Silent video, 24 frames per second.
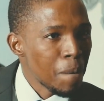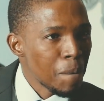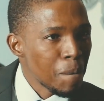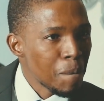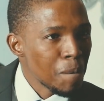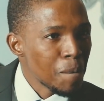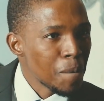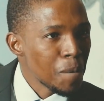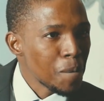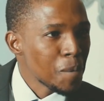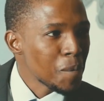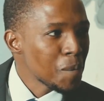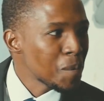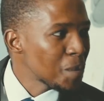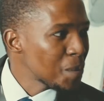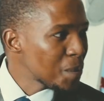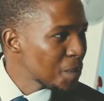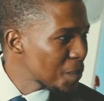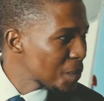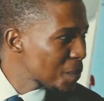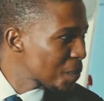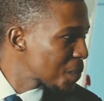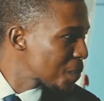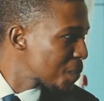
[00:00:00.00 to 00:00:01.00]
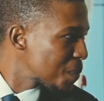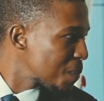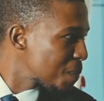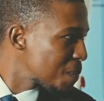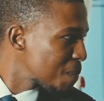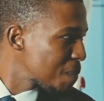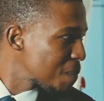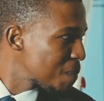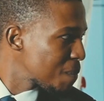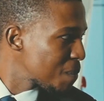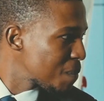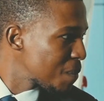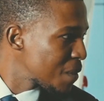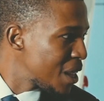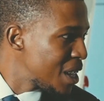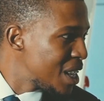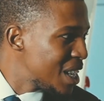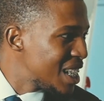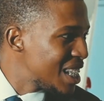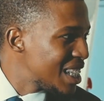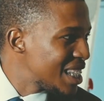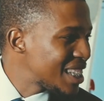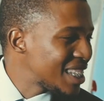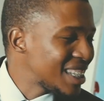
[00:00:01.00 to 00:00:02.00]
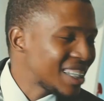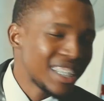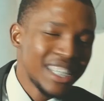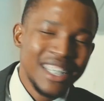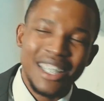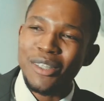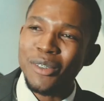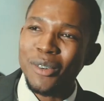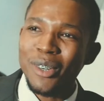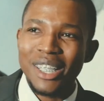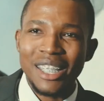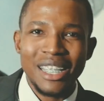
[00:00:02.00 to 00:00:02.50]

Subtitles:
don't know, she's smiling or laughing?